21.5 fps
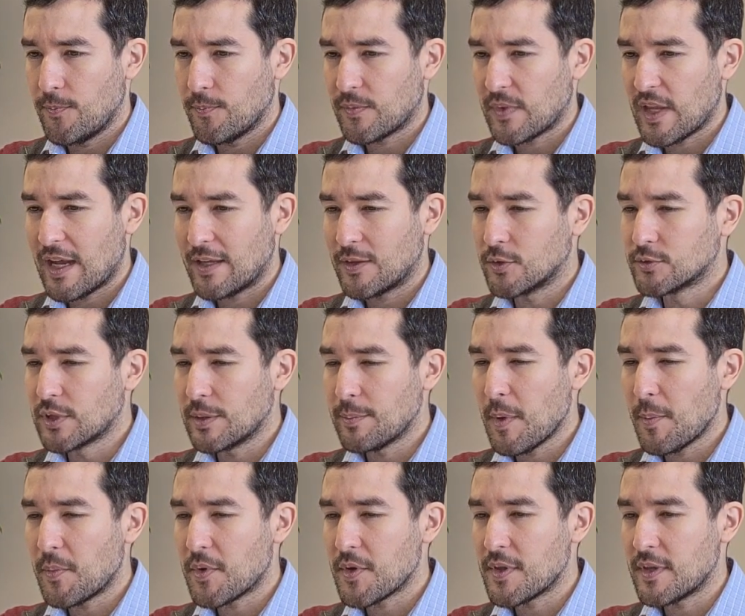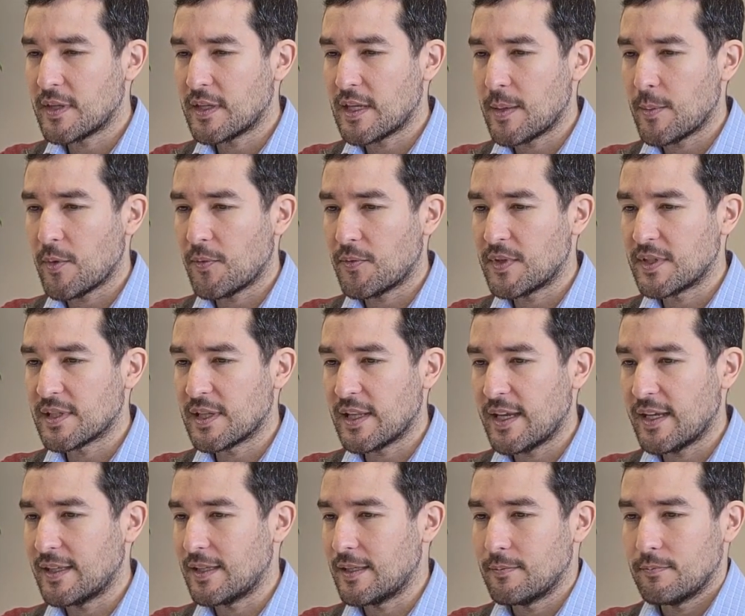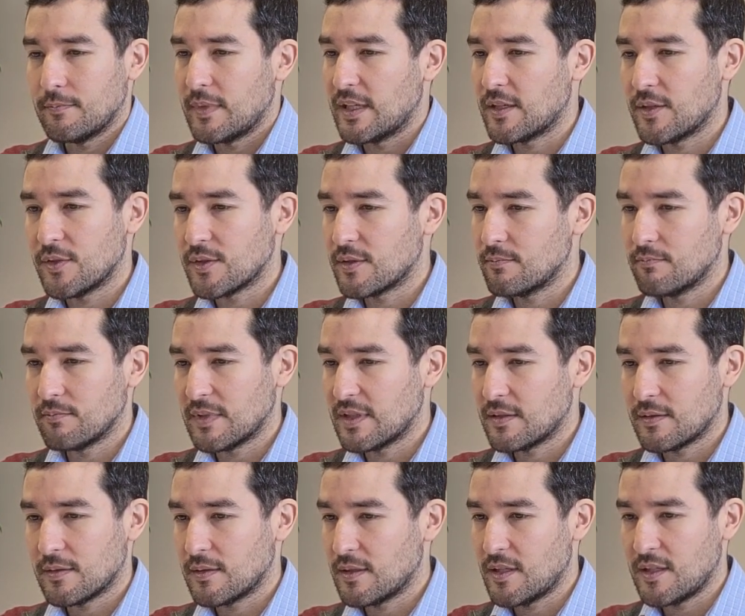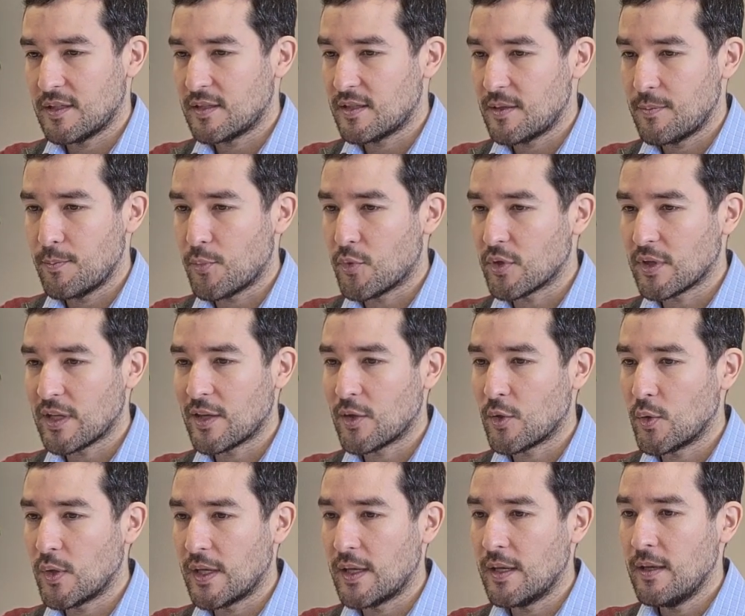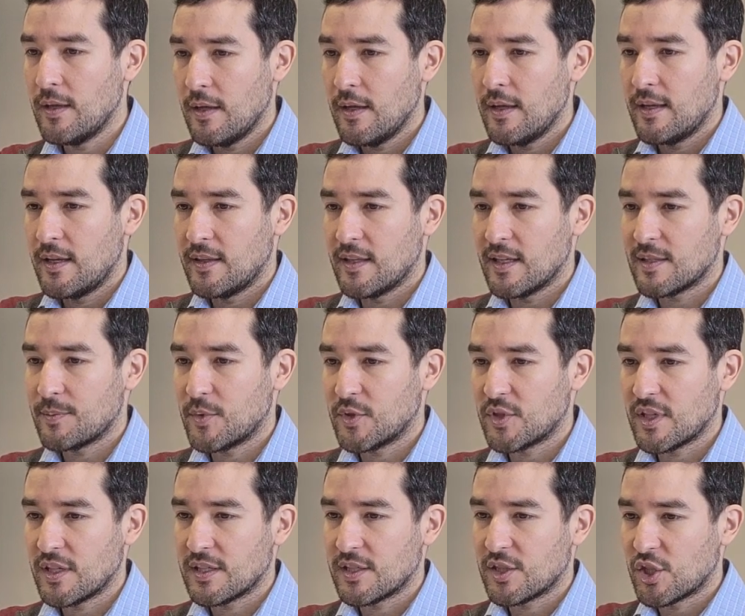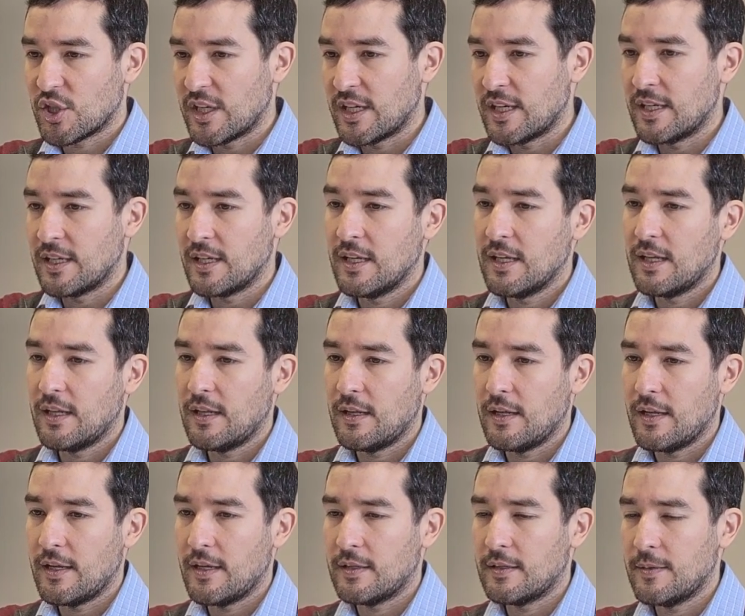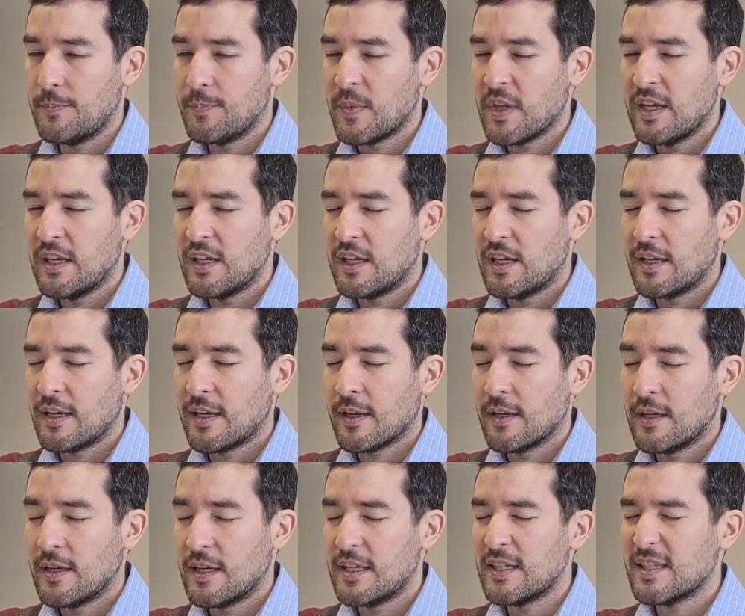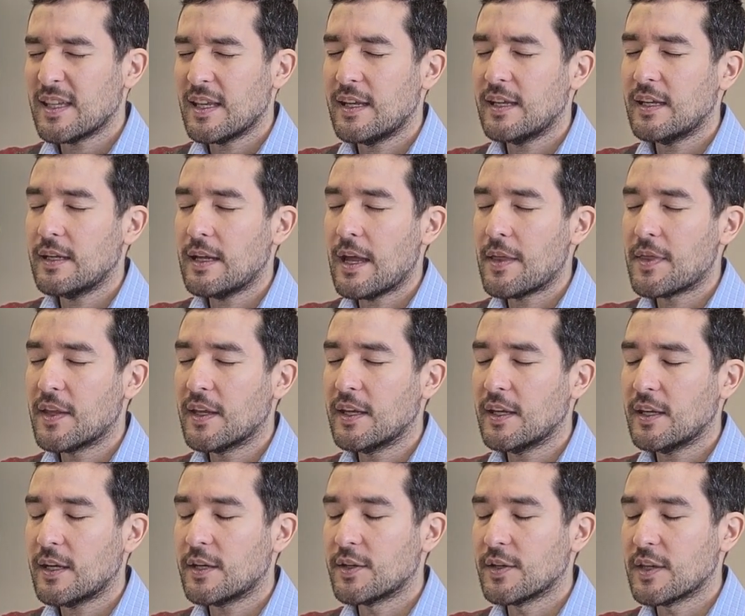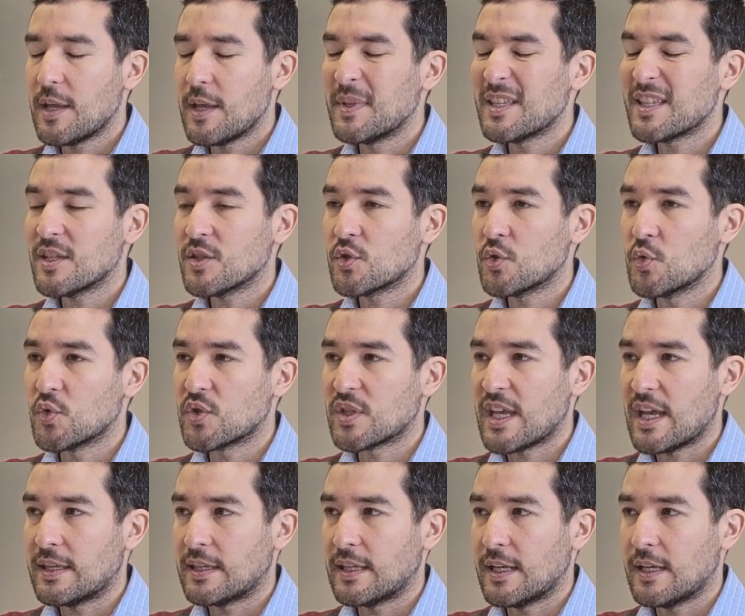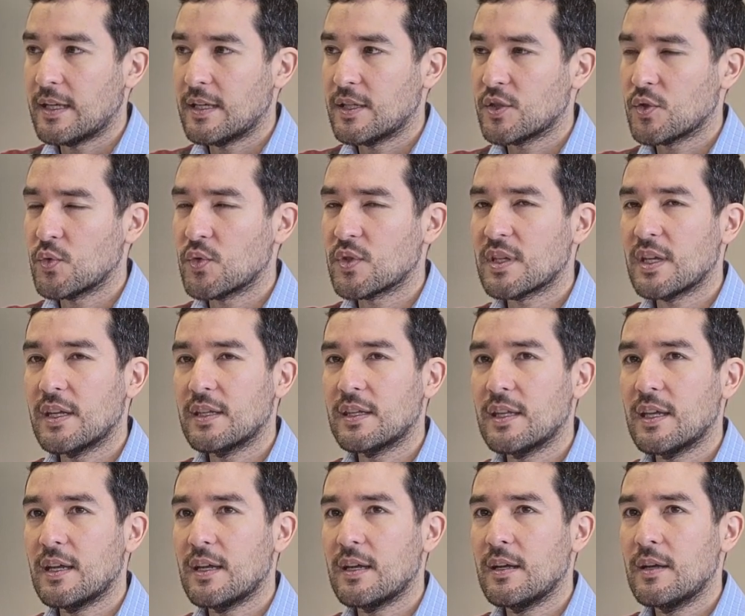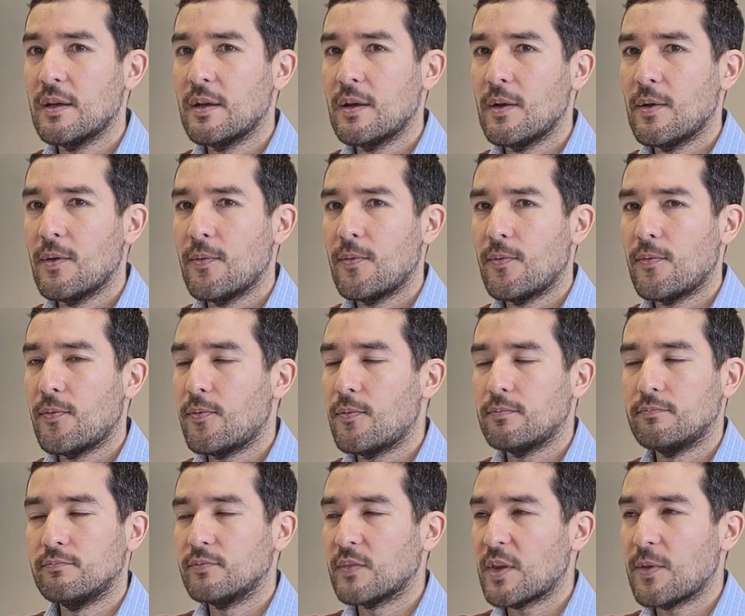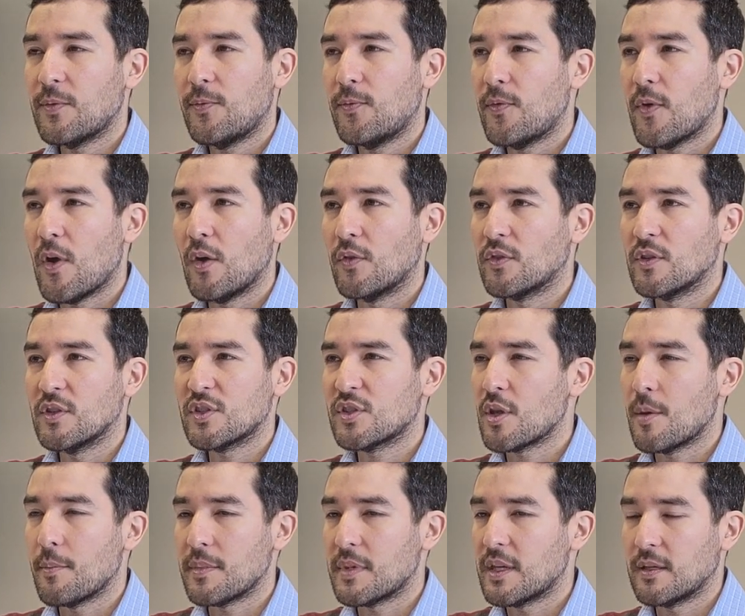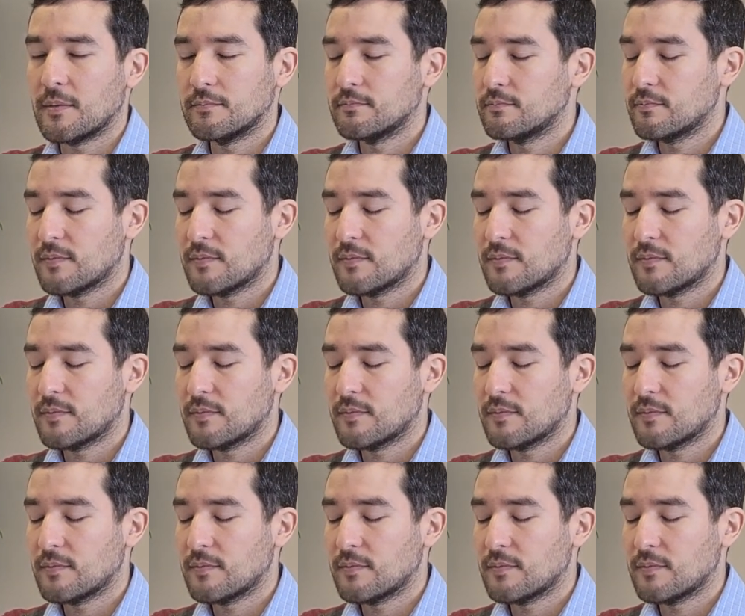I don't remember the name of this lady, because it's important only in as much as she led. I think her name is Susanna. Susanna von something.